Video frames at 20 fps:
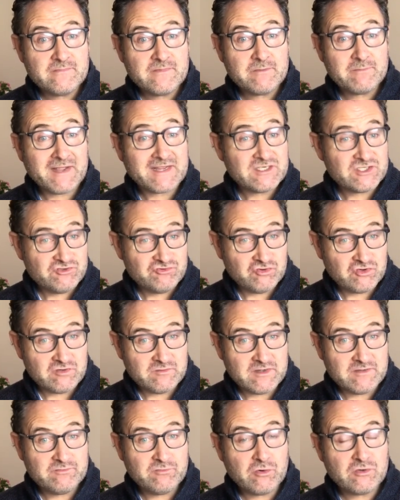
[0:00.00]
past
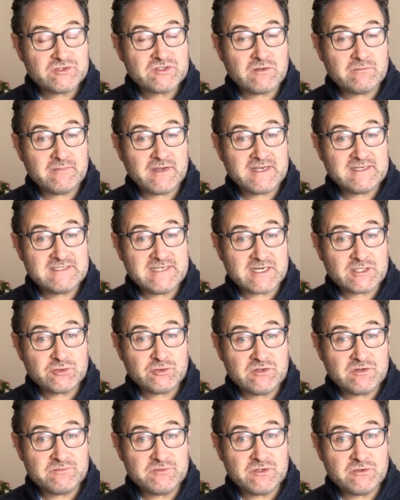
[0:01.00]
trauma brought on by sexual
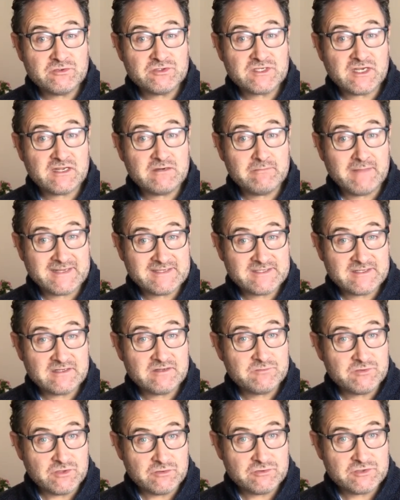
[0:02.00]
abuse and mental
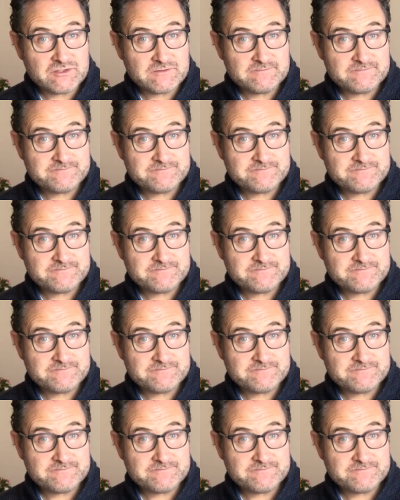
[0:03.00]
abuse.